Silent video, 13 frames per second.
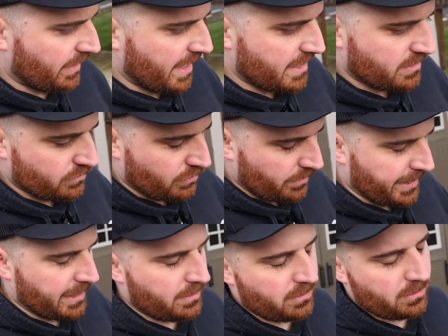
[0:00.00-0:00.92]
I had to use
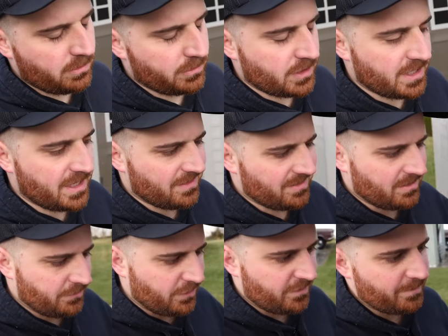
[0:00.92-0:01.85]
rubbing alcohol to try to get this
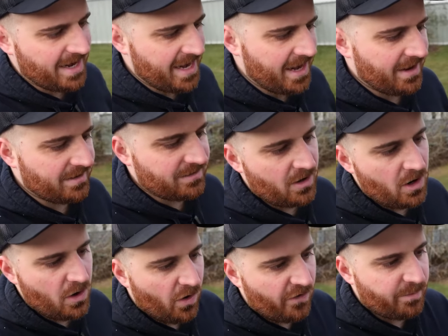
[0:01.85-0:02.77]
stuff off my hands,
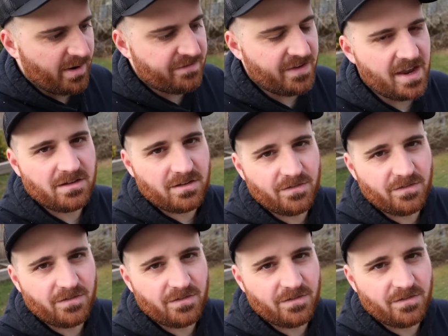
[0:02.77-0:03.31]
off my face.